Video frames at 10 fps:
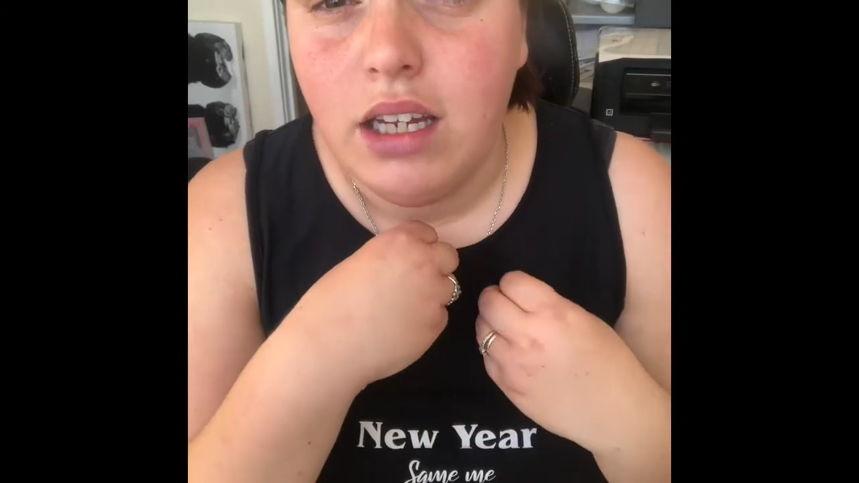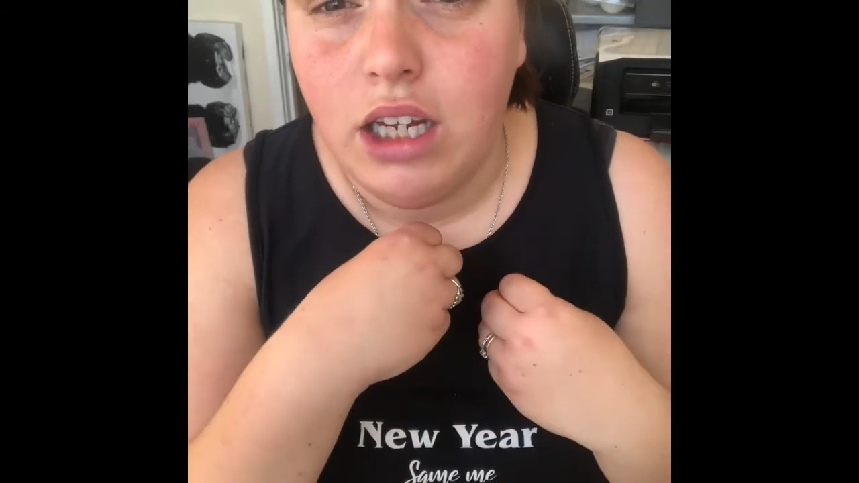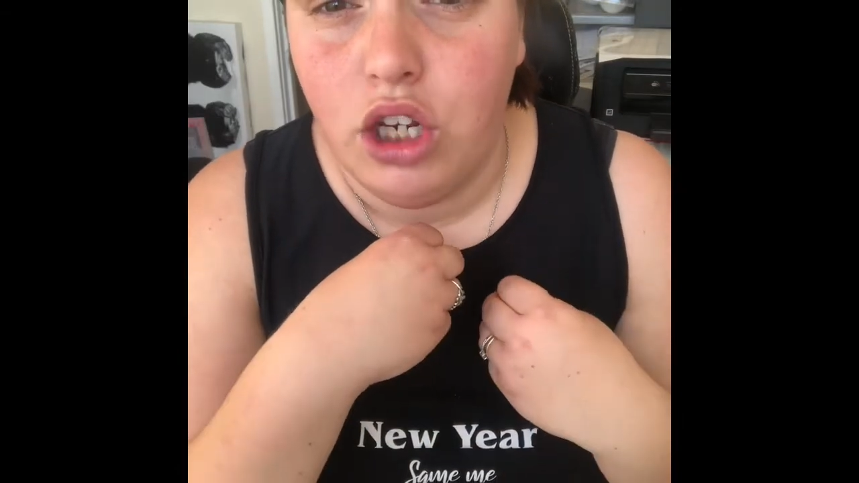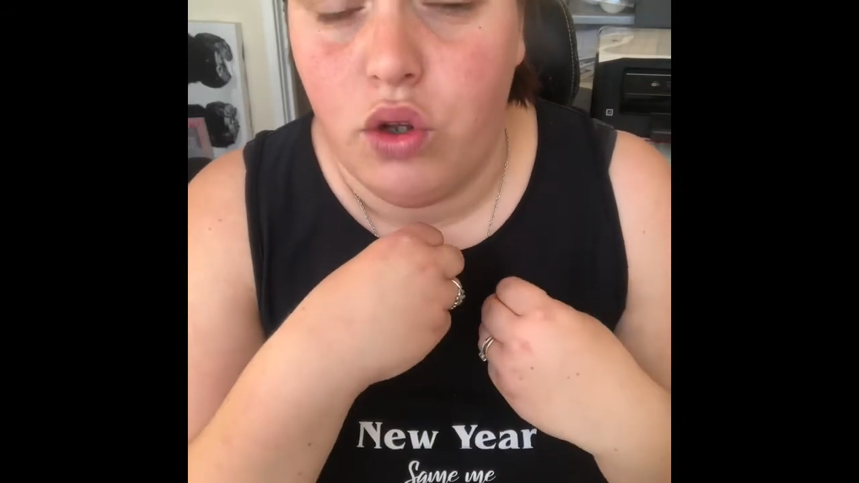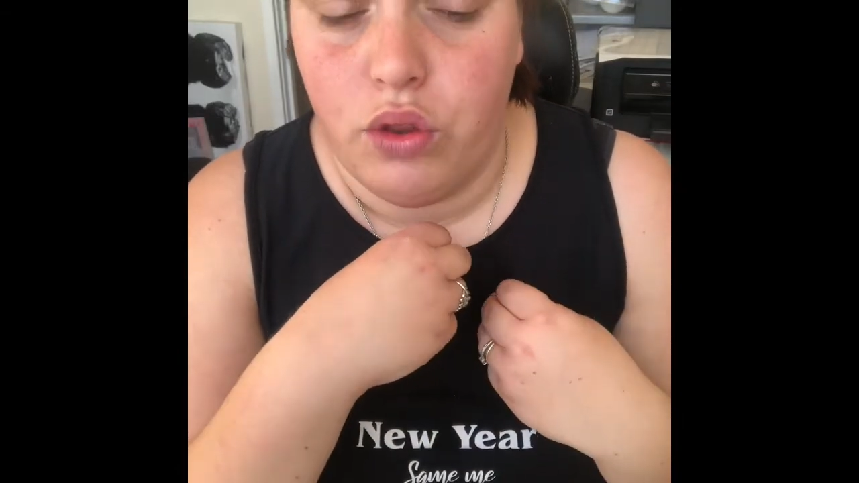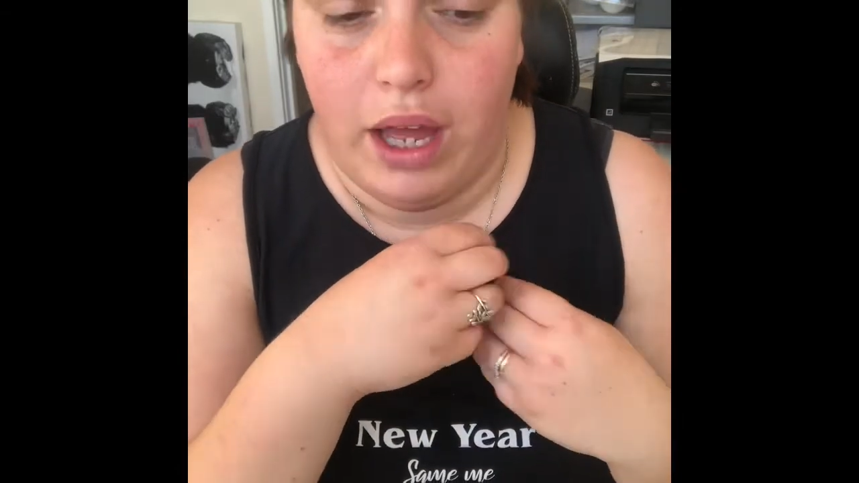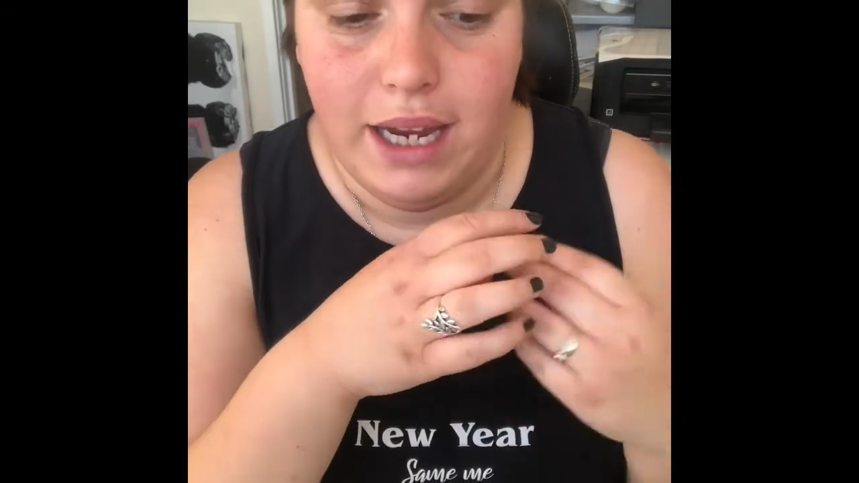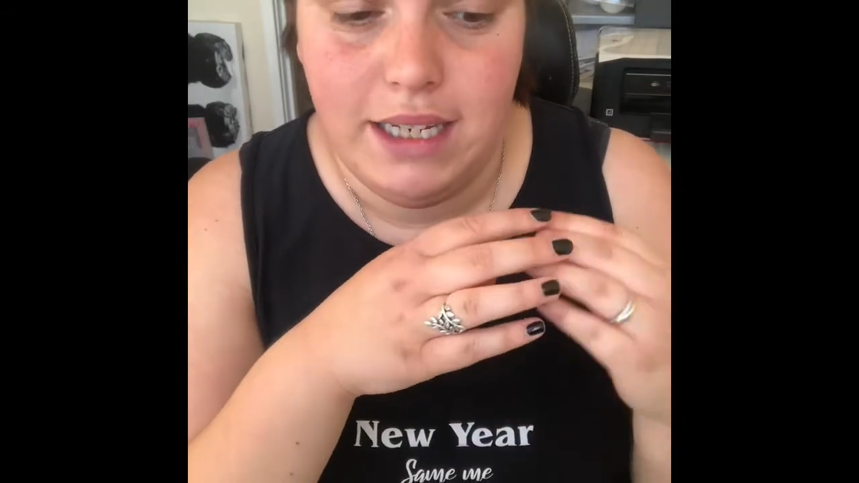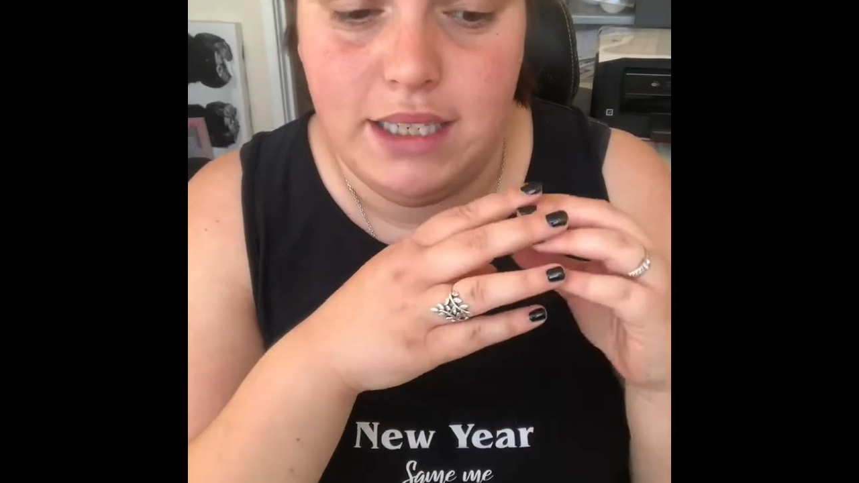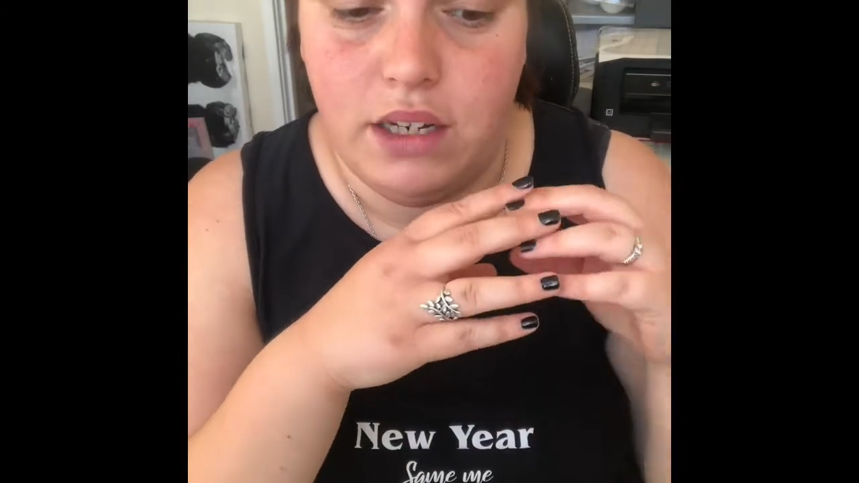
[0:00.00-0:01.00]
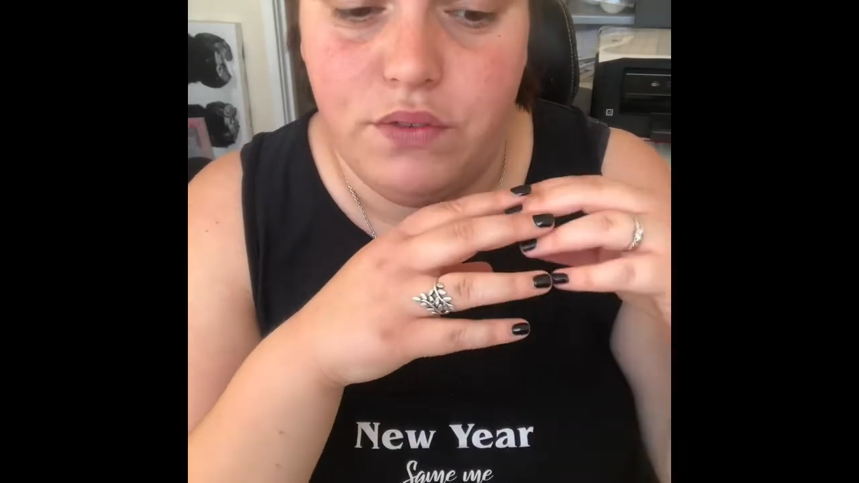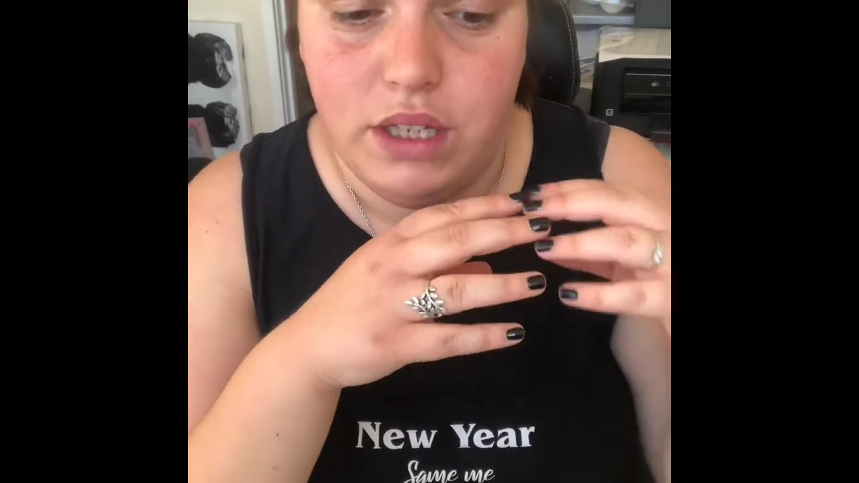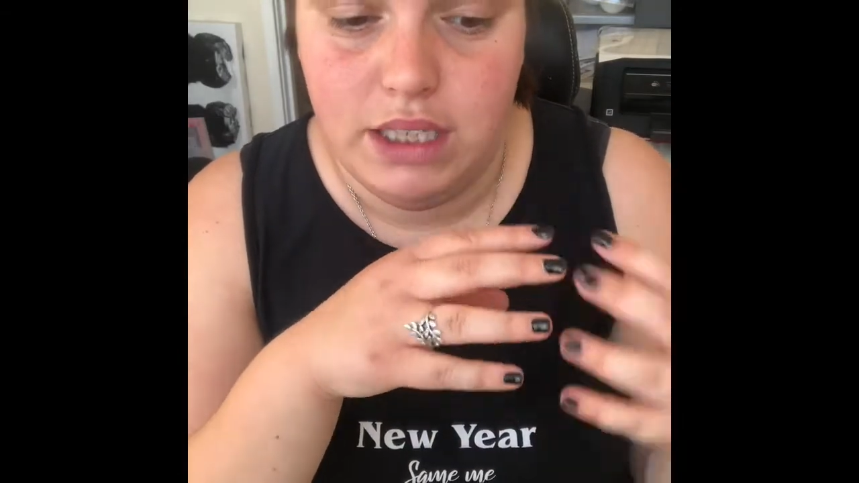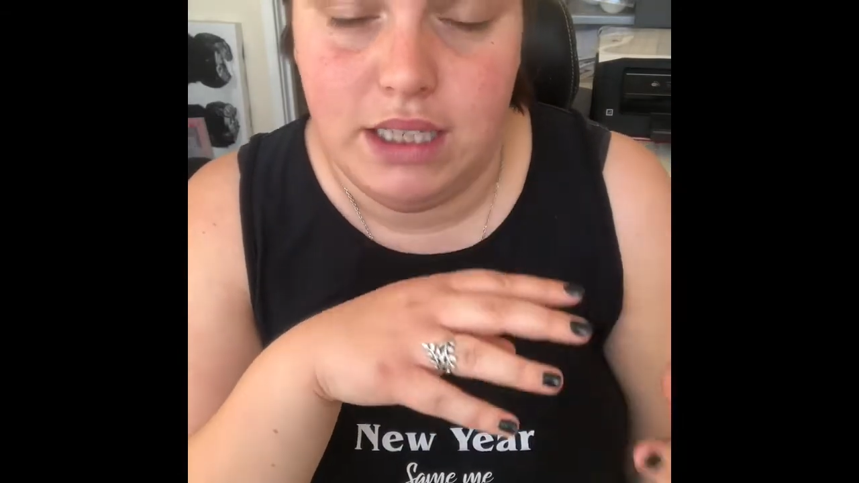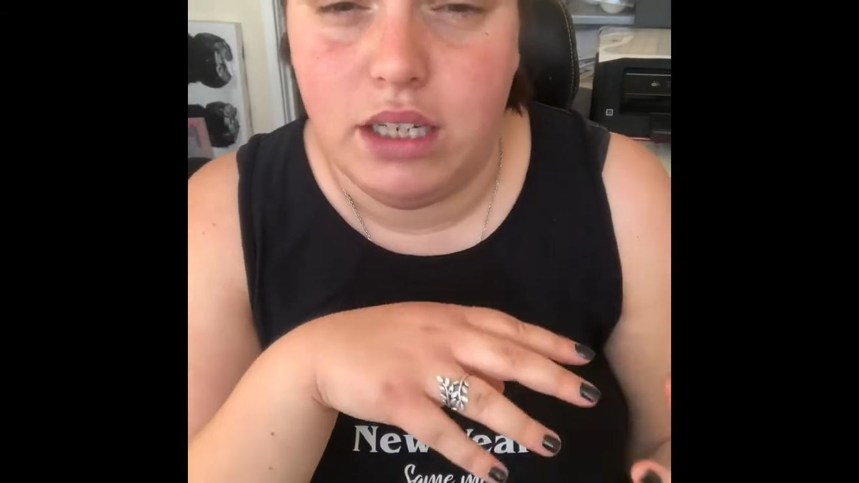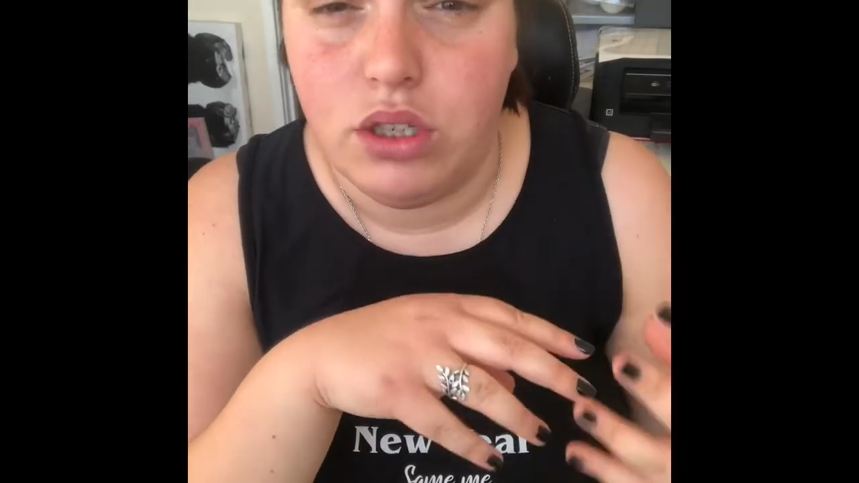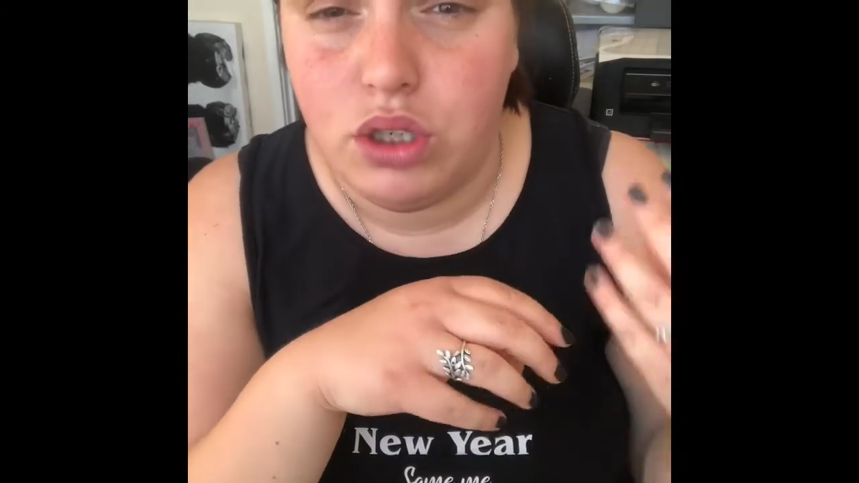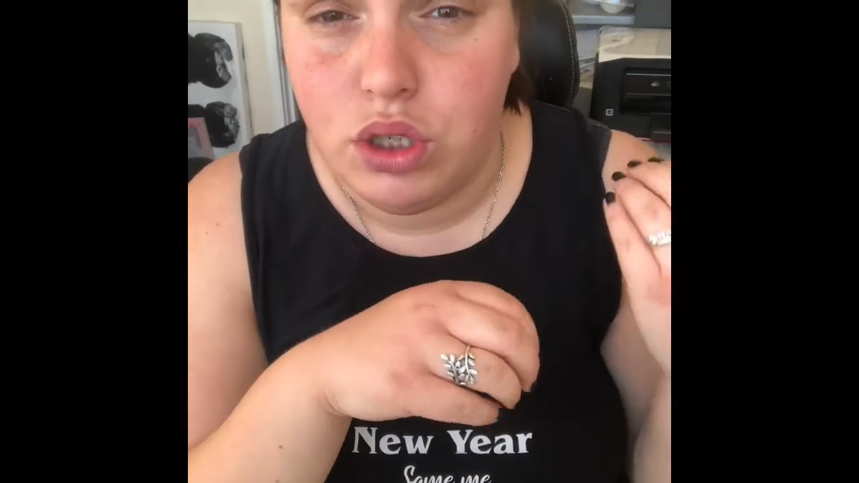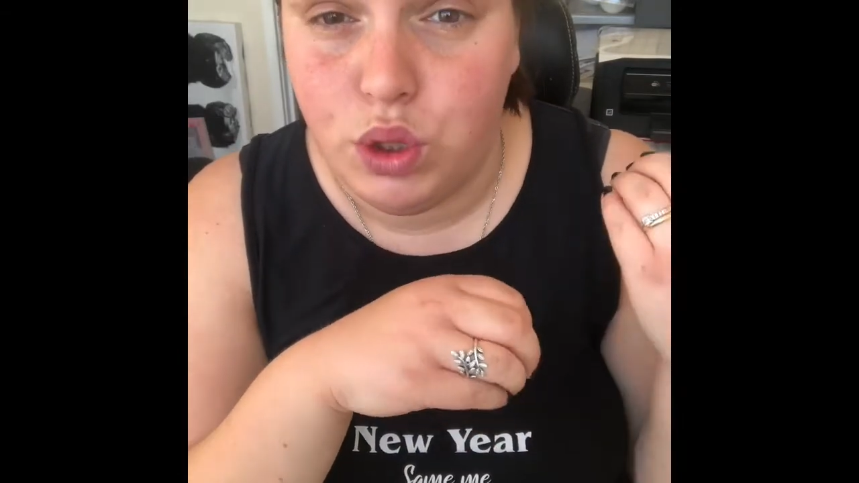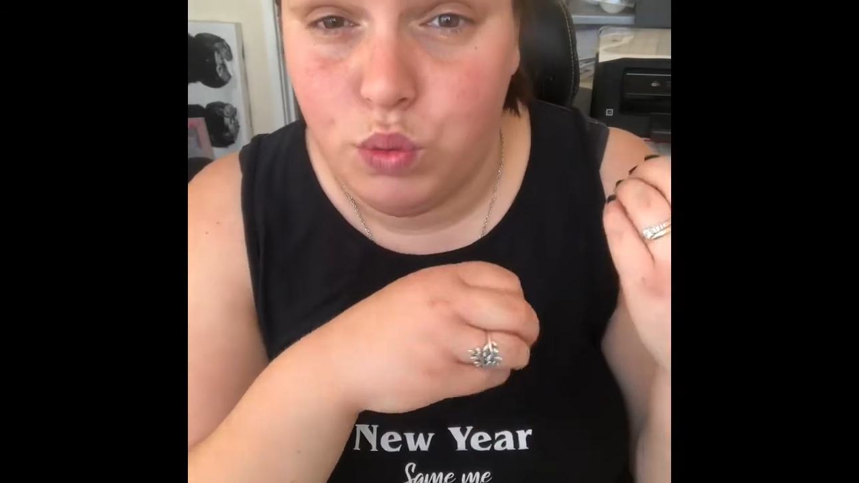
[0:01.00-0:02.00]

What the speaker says: you know, that I intend for these stickers to do